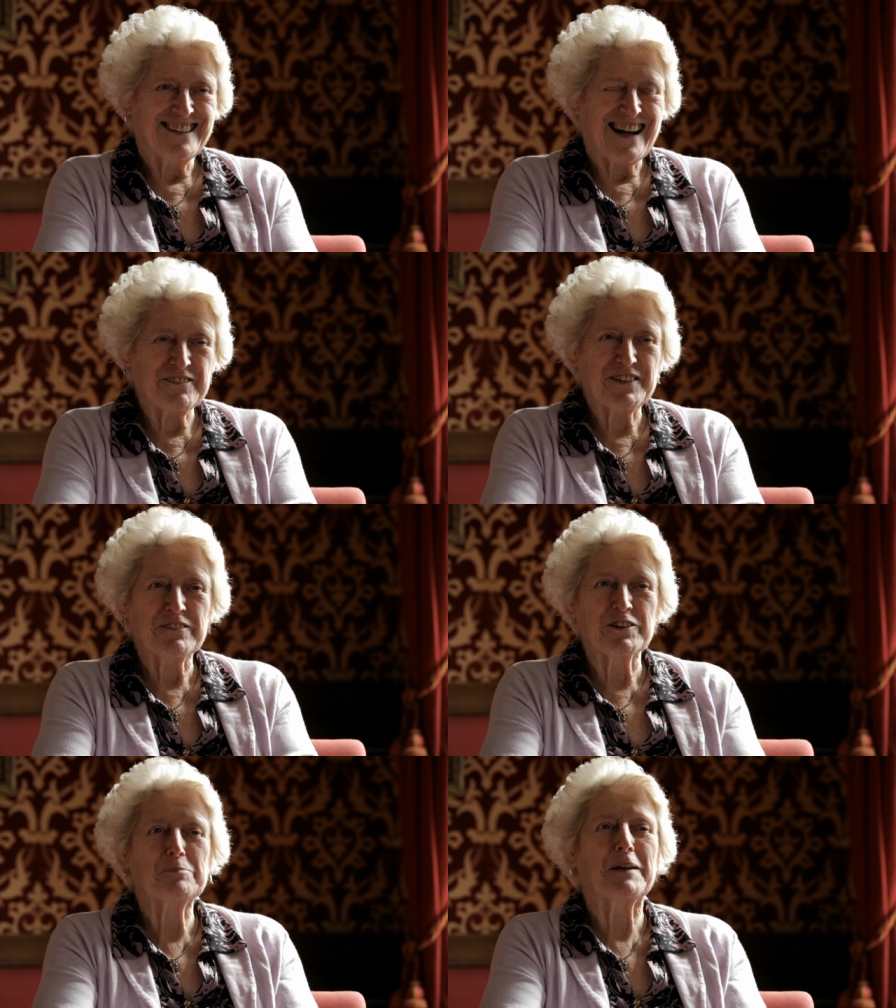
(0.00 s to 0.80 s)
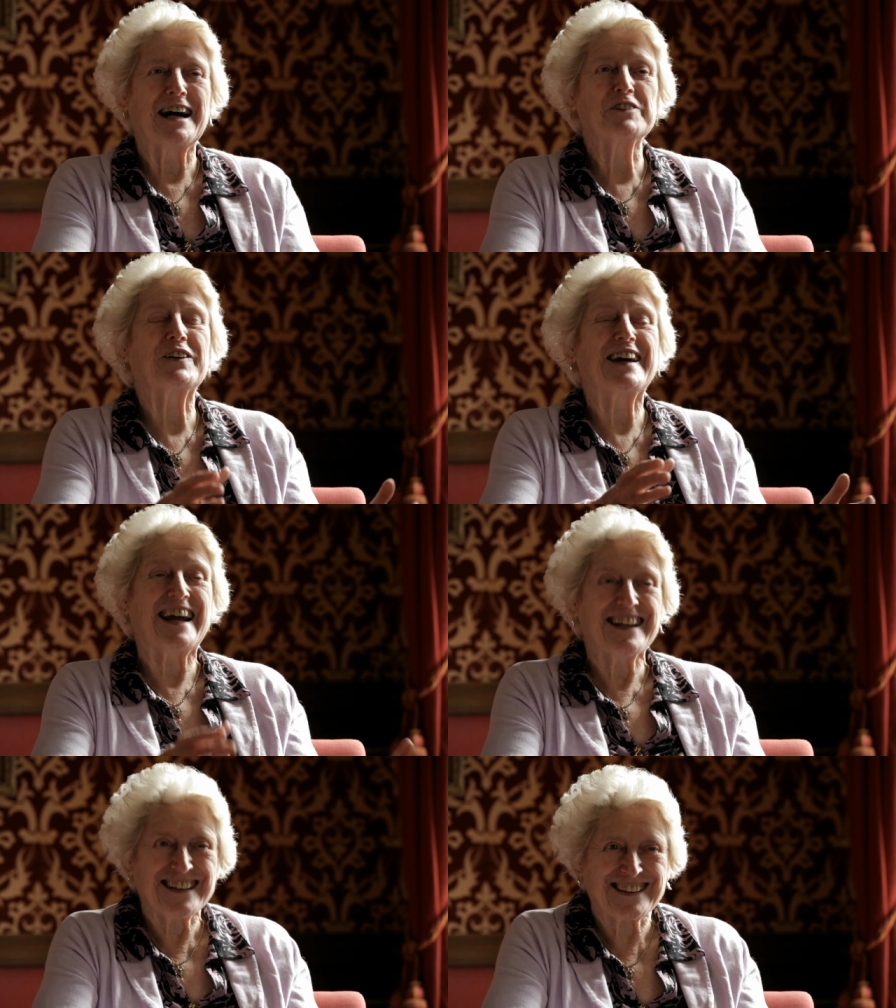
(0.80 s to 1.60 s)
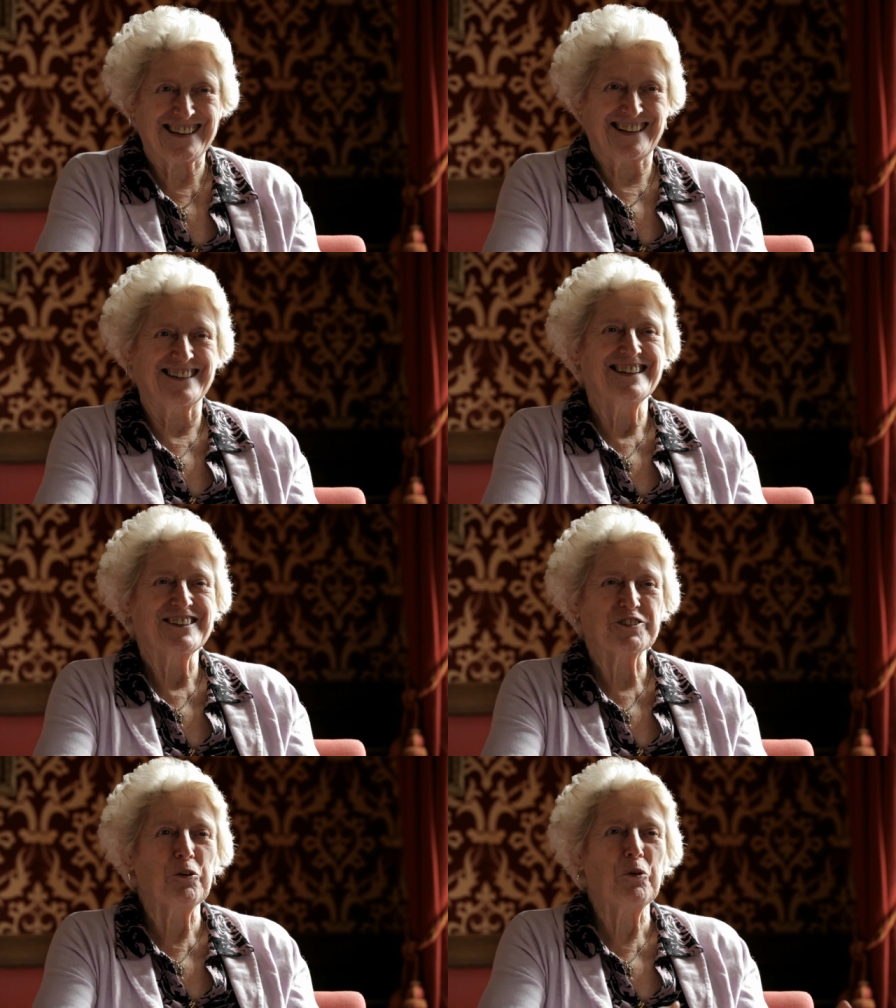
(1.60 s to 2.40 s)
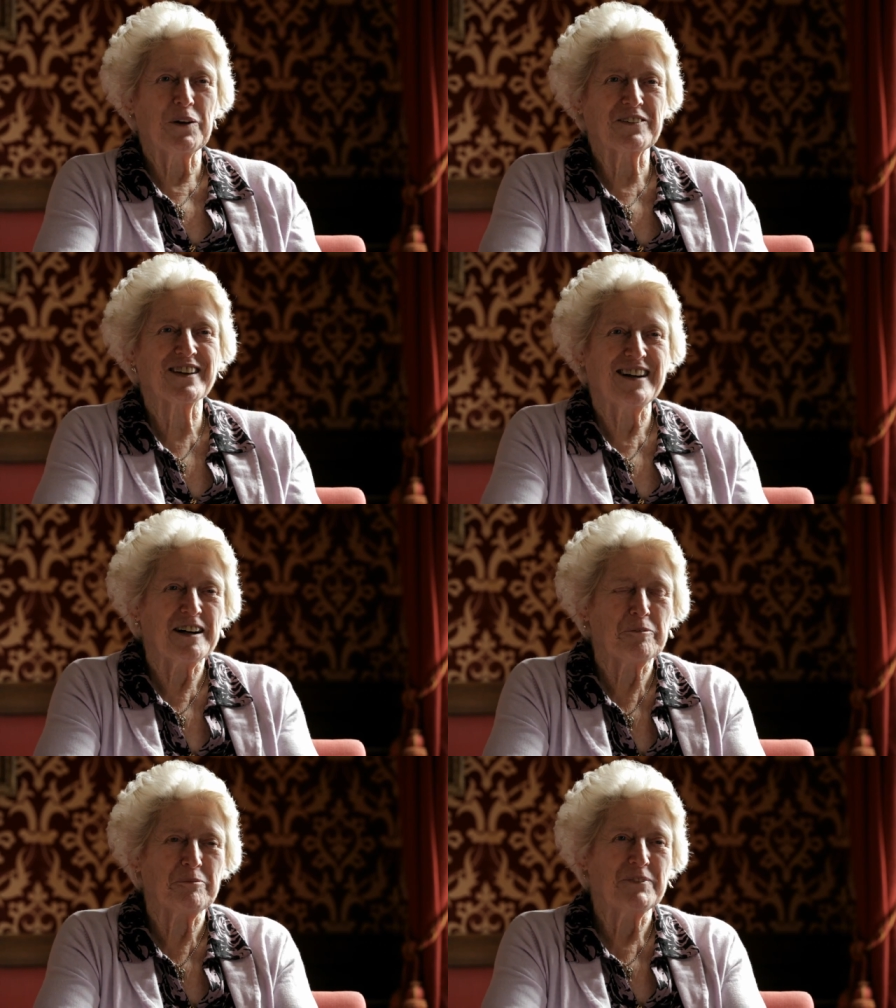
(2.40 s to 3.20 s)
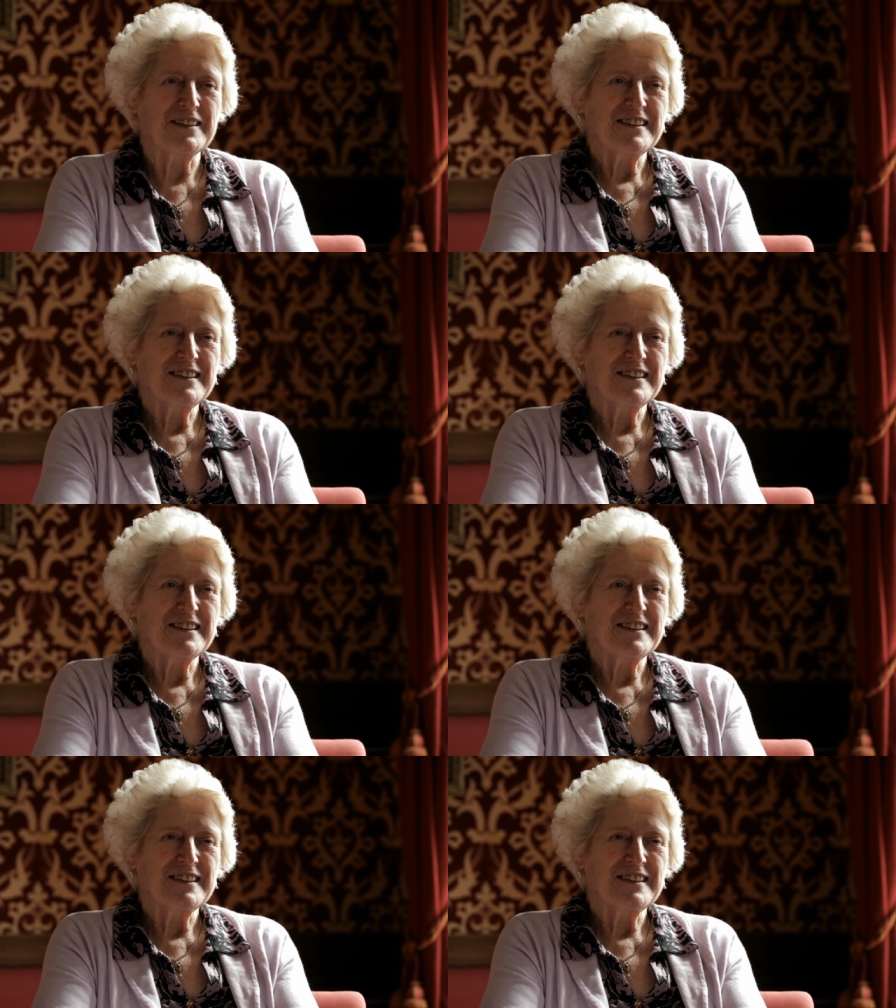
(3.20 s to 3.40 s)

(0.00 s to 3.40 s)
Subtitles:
I've never applied for anything. It's always come.